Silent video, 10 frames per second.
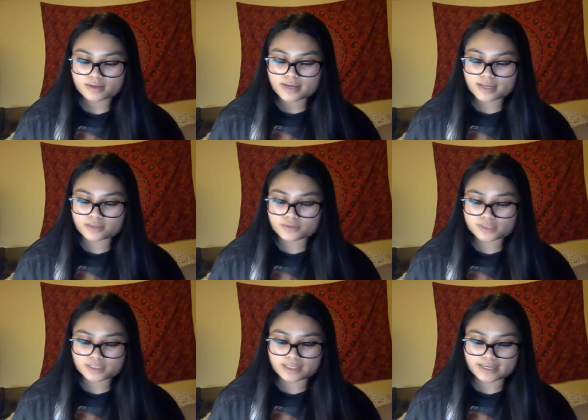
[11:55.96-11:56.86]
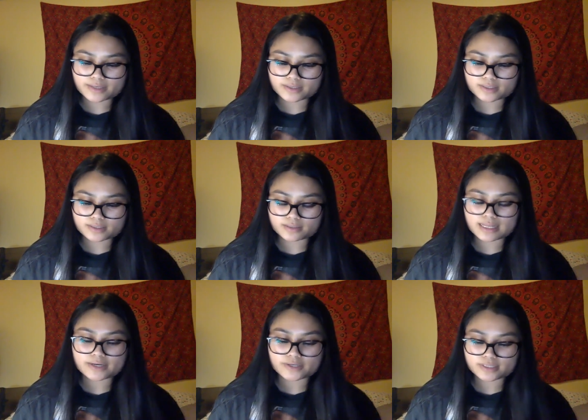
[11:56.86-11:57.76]
And Lucy let, her,
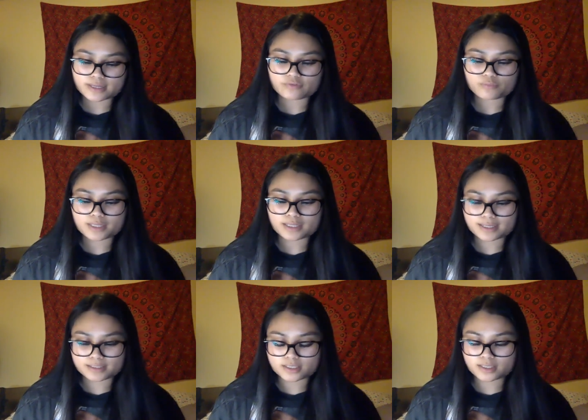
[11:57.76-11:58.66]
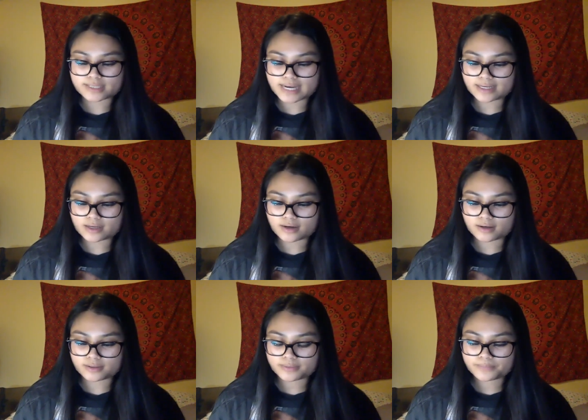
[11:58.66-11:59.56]
let herself be led to the dining
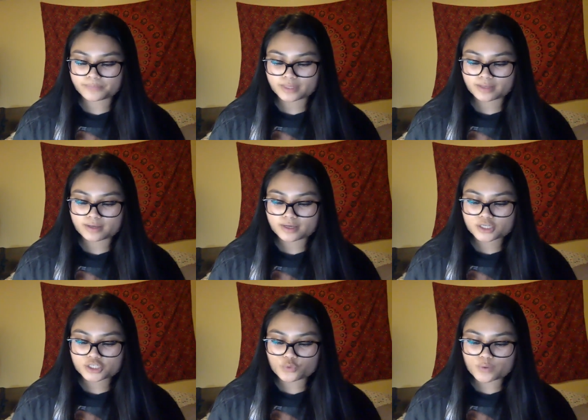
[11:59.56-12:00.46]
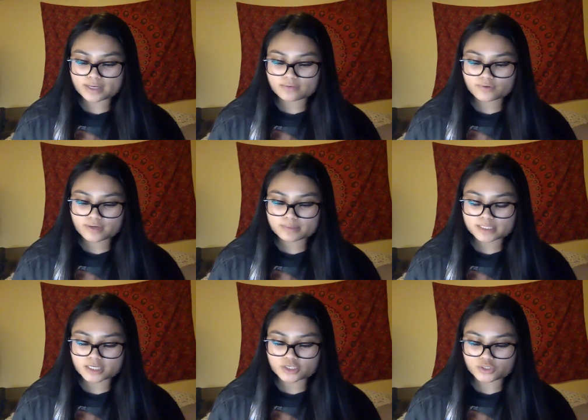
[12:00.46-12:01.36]
hall. She waited for him
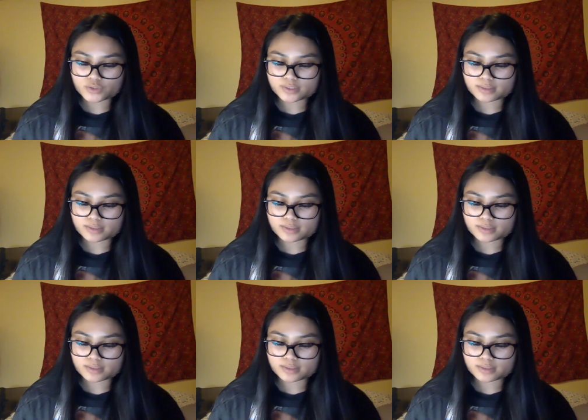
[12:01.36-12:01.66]
to introduce